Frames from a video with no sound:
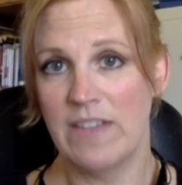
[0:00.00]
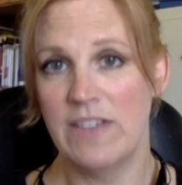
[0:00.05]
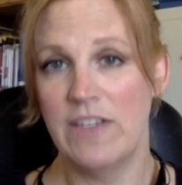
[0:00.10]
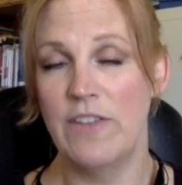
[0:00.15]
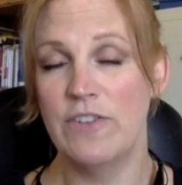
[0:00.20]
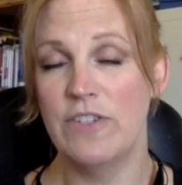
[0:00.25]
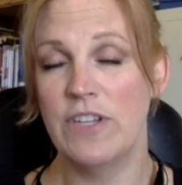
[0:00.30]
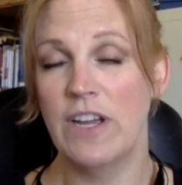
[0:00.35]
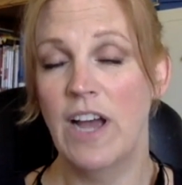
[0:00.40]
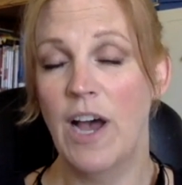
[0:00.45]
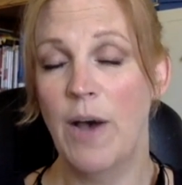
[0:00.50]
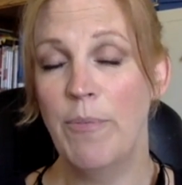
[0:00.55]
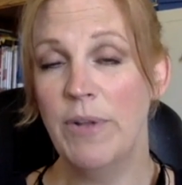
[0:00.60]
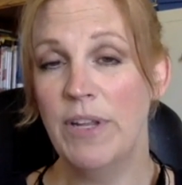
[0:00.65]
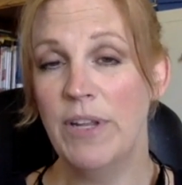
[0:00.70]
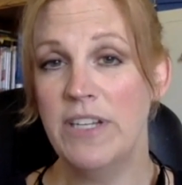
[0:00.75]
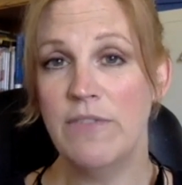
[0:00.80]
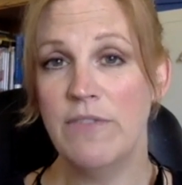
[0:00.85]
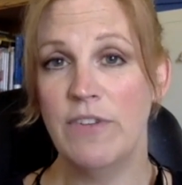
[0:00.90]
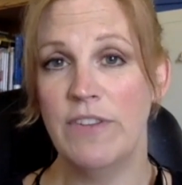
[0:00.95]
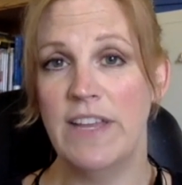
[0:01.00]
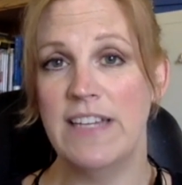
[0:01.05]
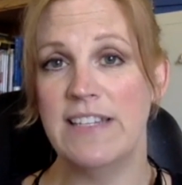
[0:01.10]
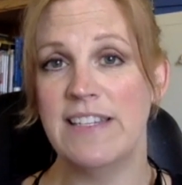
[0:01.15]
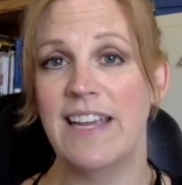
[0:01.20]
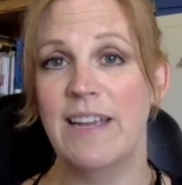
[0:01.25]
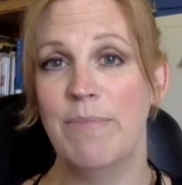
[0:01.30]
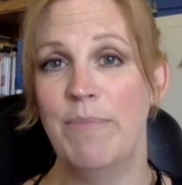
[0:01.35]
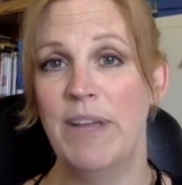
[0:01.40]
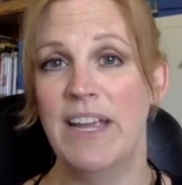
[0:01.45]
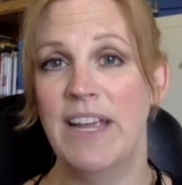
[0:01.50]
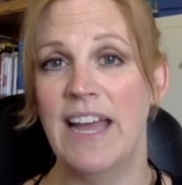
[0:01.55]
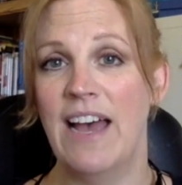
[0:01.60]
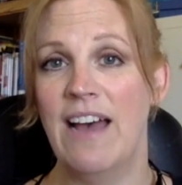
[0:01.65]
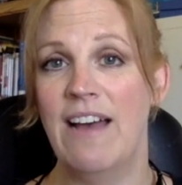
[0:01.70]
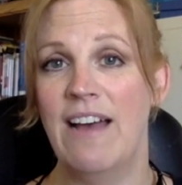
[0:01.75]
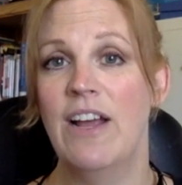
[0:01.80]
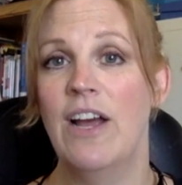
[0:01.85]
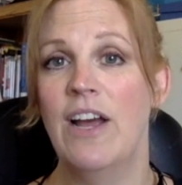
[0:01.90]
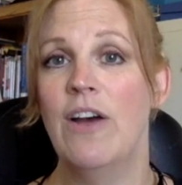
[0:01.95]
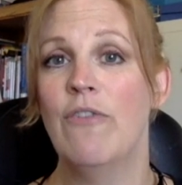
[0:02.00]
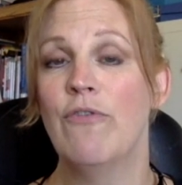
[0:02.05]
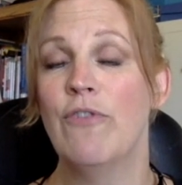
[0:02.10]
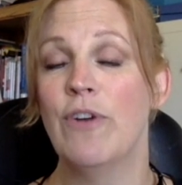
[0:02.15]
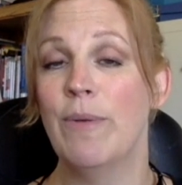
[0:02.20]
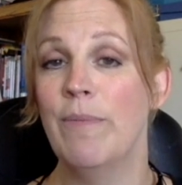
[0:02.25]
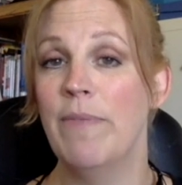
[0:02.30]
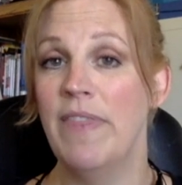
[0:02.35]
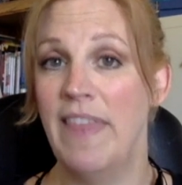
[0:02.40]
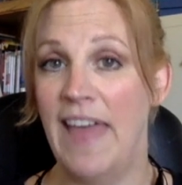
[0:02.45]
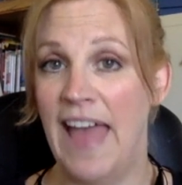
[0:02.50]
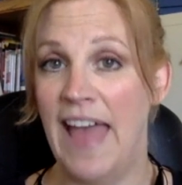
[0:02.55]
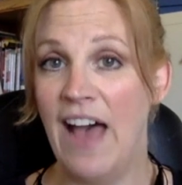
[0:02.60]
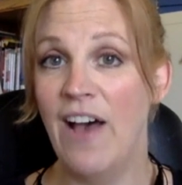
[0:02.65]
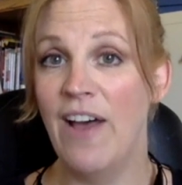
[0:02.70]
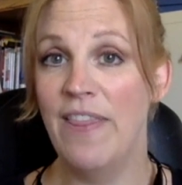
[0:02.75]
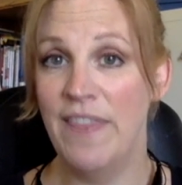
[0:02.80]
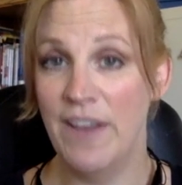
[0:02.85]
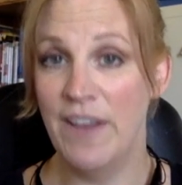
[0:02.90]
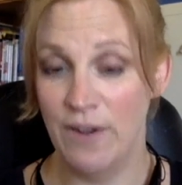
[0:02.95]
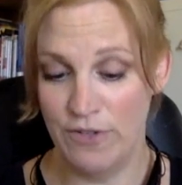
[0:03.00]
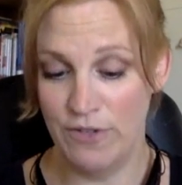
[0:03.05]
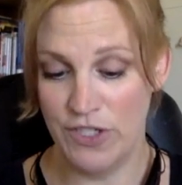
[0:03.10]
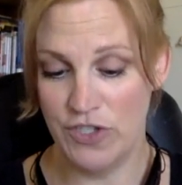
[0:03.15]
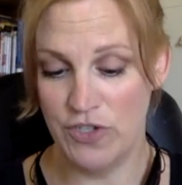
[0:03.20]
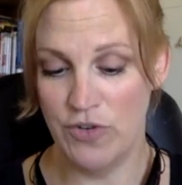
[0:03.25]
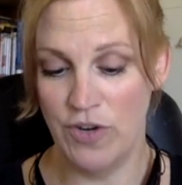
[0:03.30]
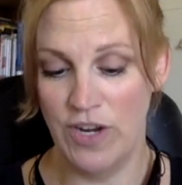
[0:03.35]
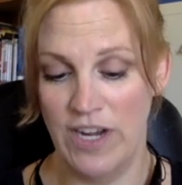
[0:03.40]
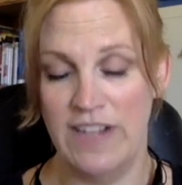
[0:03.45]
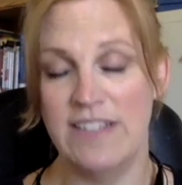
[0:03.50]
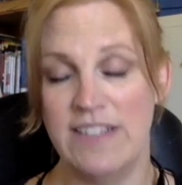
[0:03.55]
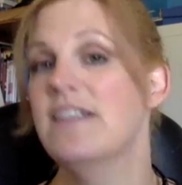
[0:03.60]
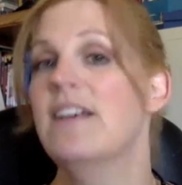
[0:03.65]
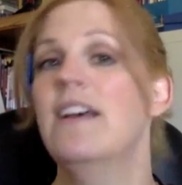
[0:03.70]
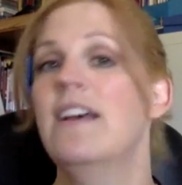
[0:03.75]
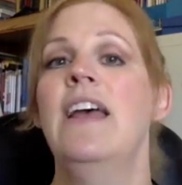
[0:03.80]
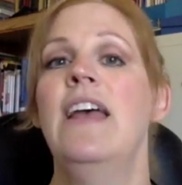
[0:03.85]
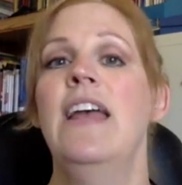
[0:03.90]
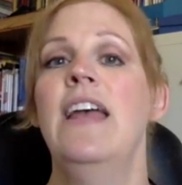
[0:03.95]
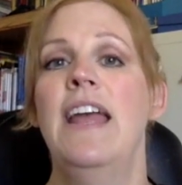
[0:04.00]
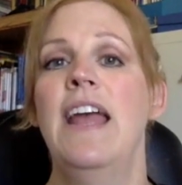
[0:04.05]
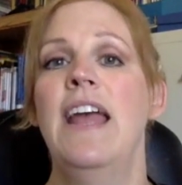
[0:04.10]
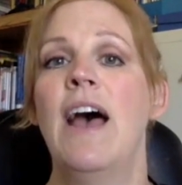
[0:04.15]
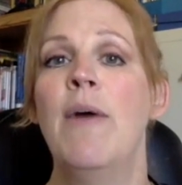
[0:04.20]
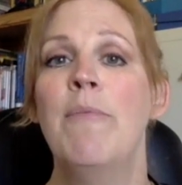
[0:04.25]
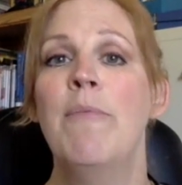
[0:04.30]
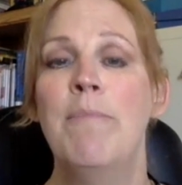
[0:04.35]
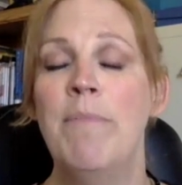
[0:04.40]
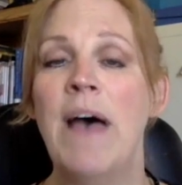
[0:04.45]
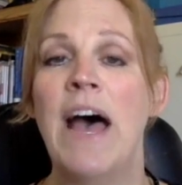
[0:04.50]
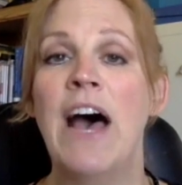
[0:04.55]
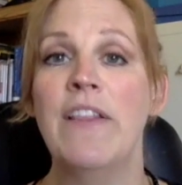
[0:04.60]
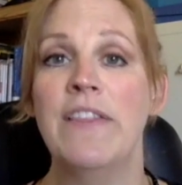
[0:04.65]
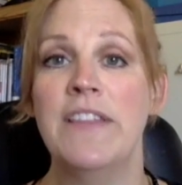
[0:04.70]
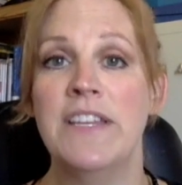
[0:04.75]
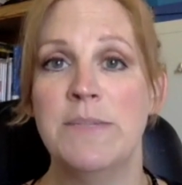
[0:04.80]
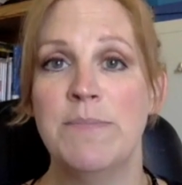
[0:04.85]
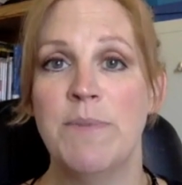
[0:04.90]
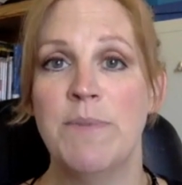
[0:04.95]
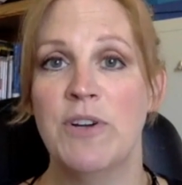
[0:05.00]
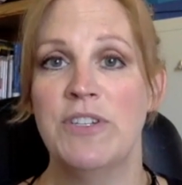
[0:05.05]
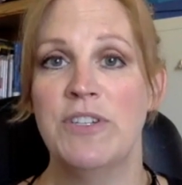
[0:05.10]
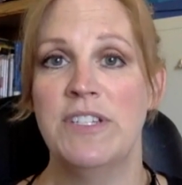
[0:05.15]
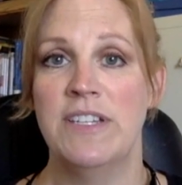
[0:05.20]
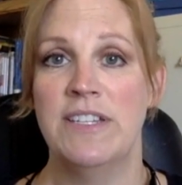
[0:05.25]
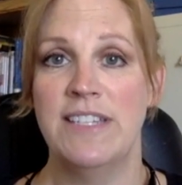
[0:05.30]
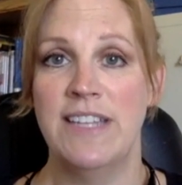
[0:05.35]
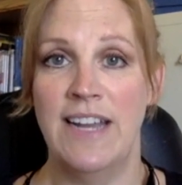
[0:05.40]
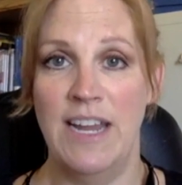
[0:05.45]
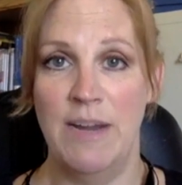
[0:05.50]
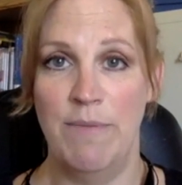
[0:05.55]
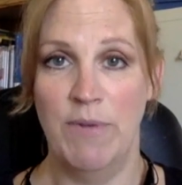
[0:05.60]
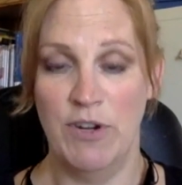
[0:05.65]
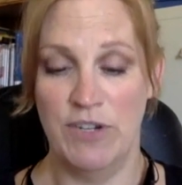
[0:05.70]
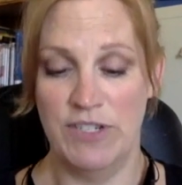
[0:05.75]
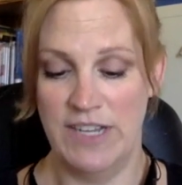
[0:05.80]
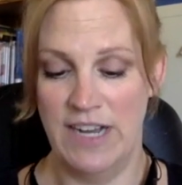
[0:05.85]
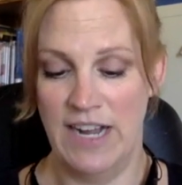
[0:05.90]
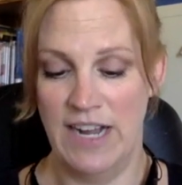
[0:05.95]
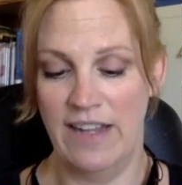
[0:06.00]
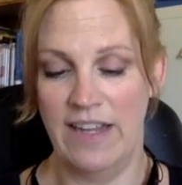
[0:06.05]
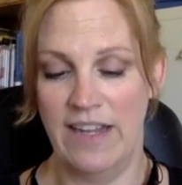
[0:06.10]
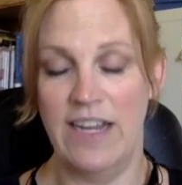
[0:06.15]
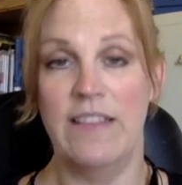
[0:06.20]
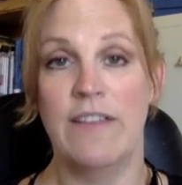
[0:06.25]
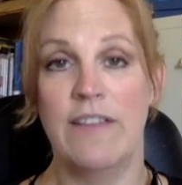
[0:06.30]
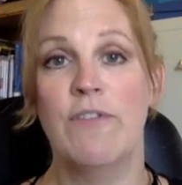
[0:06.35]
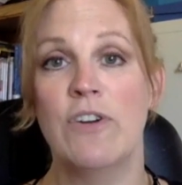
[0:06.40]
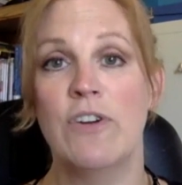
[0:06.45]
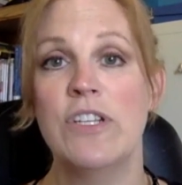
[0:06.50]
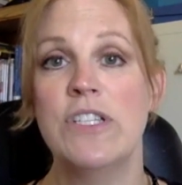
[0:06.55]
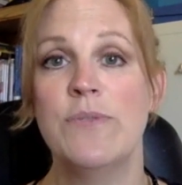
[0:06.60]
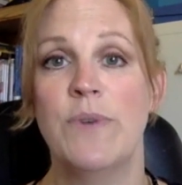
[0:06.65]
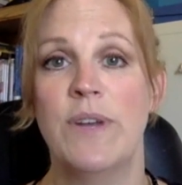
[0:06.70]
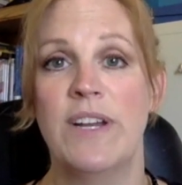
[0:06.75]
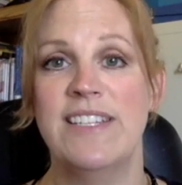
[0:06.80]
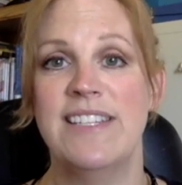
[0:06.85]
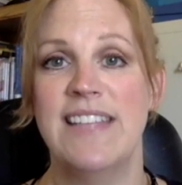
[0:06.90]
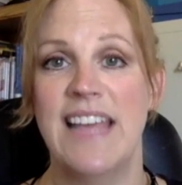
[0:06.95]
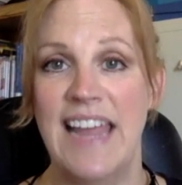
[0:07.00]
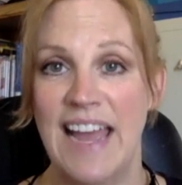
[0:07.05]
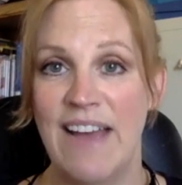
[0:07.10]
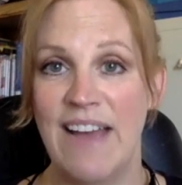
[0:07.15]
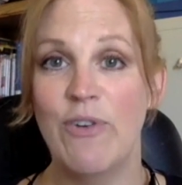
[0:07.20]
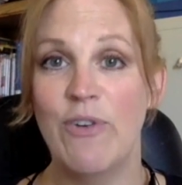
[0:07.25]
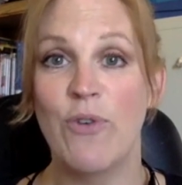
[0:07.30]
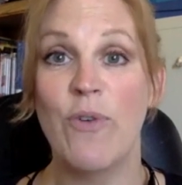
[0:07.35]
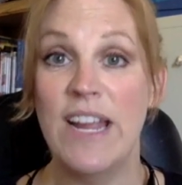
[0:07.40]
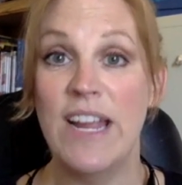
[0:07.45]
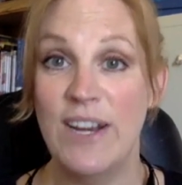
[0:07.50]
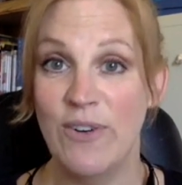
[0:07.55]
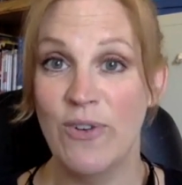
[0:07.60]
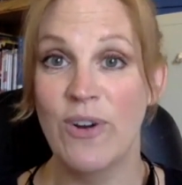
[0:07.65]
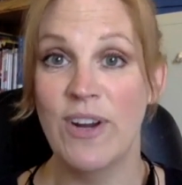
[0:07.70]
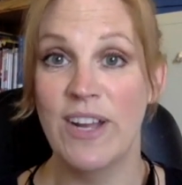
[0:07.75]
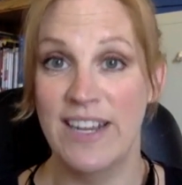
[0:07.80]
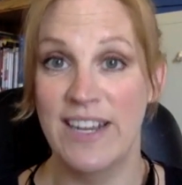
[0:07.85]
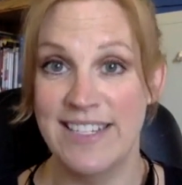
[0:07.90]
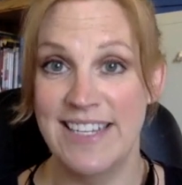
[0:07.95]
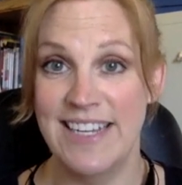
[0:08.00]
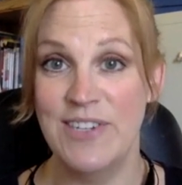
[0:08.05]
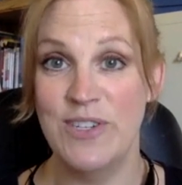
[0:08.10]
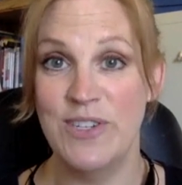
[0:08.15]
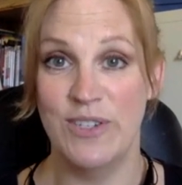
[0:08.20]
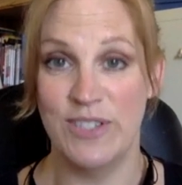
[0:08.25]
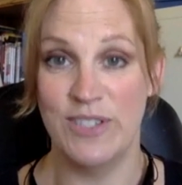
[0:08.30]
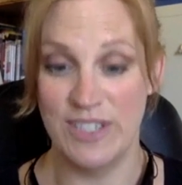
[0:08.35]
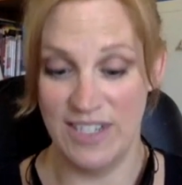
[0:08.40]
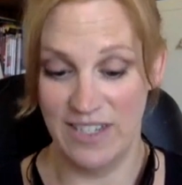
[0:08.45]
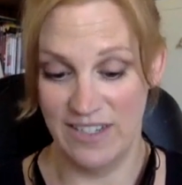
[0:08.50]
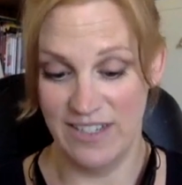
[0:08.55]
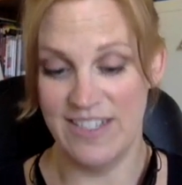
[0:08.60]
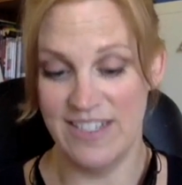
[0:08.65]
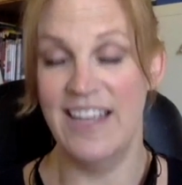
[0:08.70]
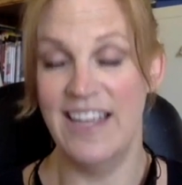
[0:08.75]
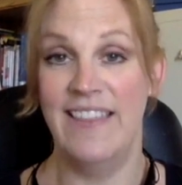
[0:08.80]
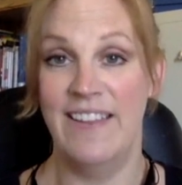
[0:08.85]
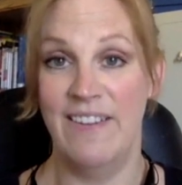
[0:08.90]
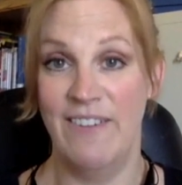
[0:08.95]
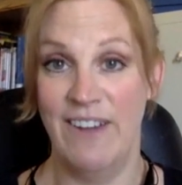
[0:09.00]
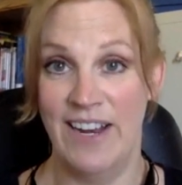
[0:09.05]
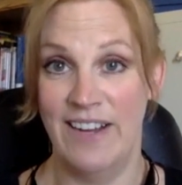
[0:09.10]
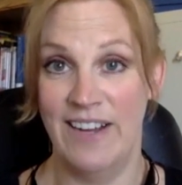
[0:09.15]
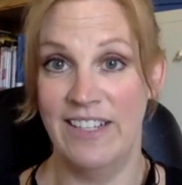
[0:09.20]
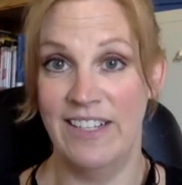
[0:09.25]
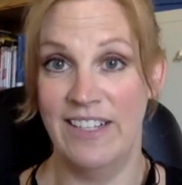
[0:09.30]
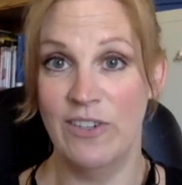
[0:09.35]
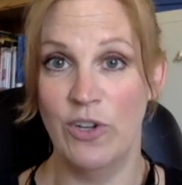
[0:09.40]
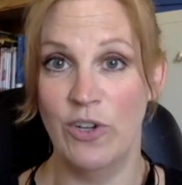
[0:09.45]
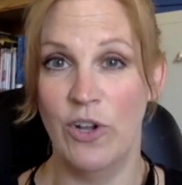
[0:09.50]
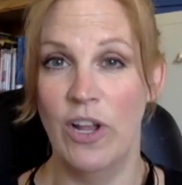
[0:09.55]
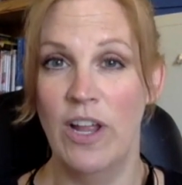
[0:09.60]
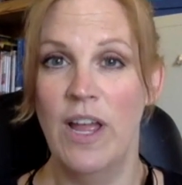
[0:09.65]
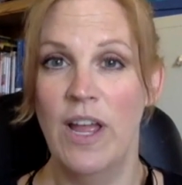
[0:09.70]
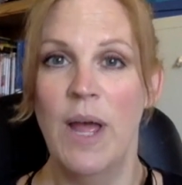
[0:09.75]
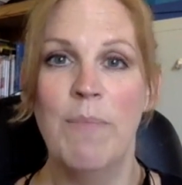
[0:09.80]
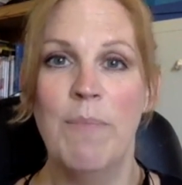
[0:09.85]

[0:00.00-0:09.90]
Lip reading: So there's a couple of different things I can pick out from those strengths about this person's innate personality. And the first one is they have great organizational skills and they're analytical.